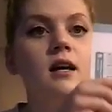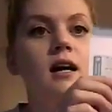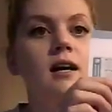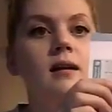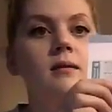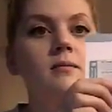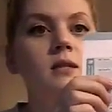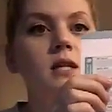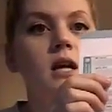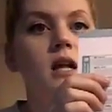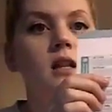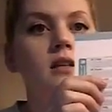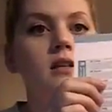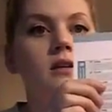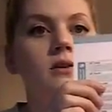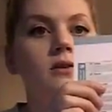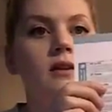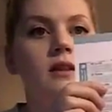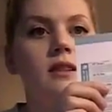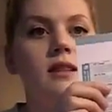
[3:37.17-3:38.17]
I'm telling
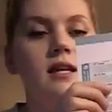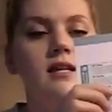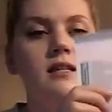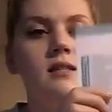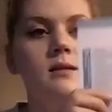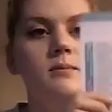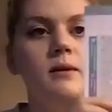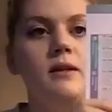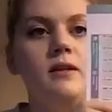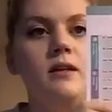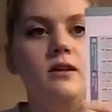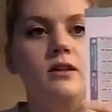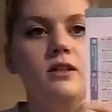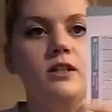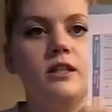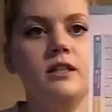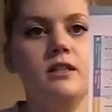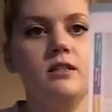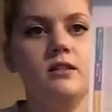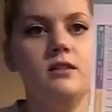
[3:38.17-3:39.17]
you, the things Bella
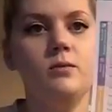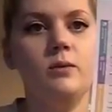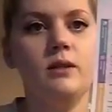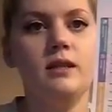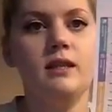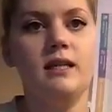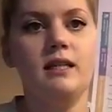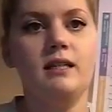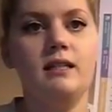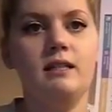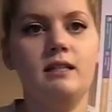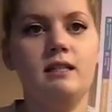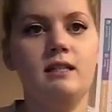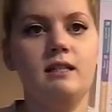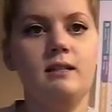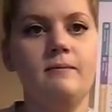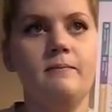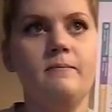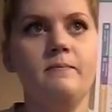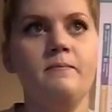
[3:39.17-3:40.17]
learns with
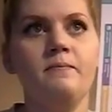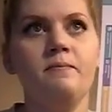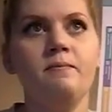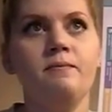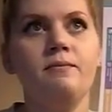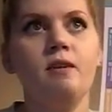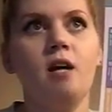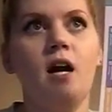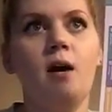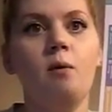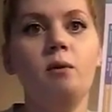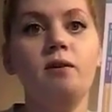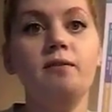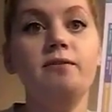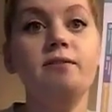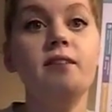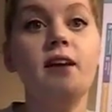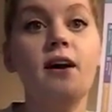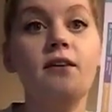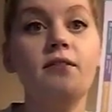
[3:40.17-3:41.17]
this, I would
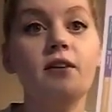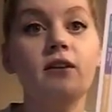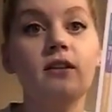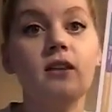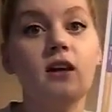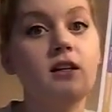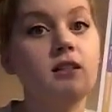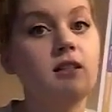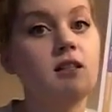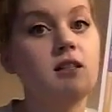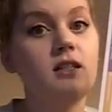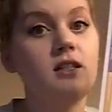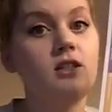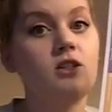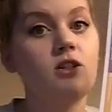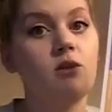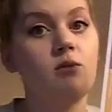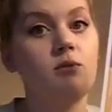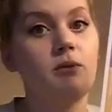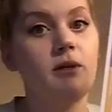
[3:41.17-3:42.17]
have never thought to teach
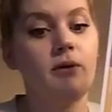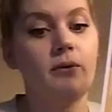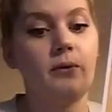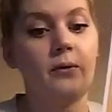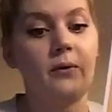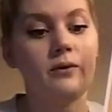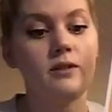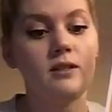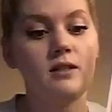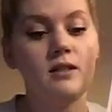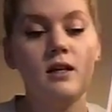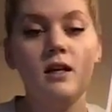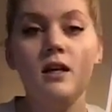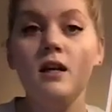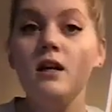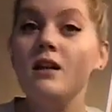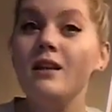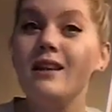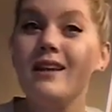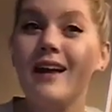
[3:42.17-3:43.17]
a three year old.
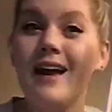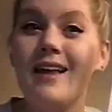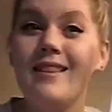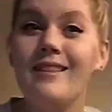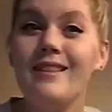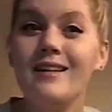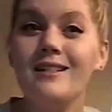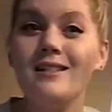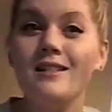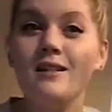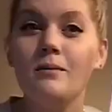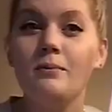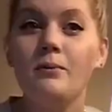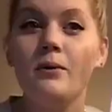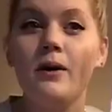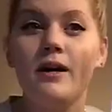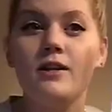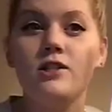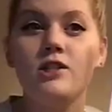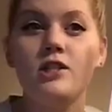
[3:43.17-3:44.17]
And they did a
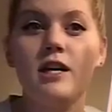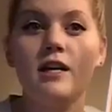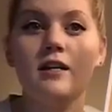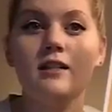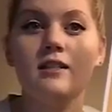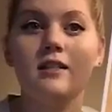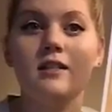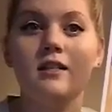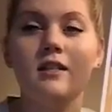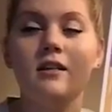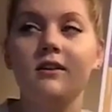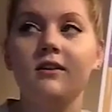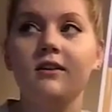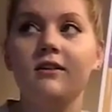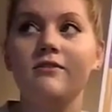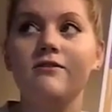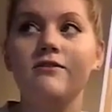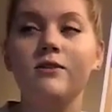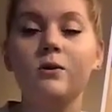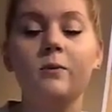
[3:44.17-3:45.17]
project
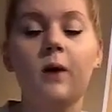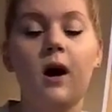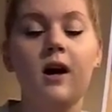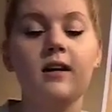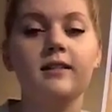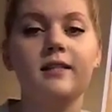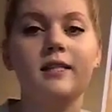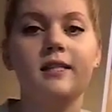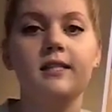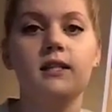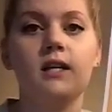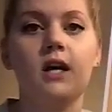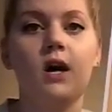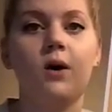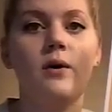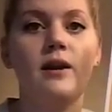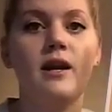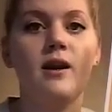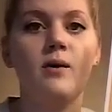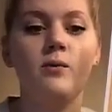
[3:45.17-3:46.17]
a few boxes
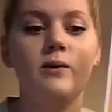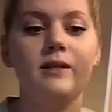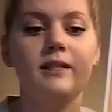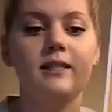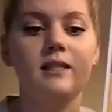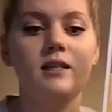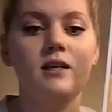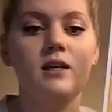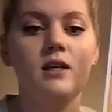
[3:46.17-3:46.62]
ago, and it was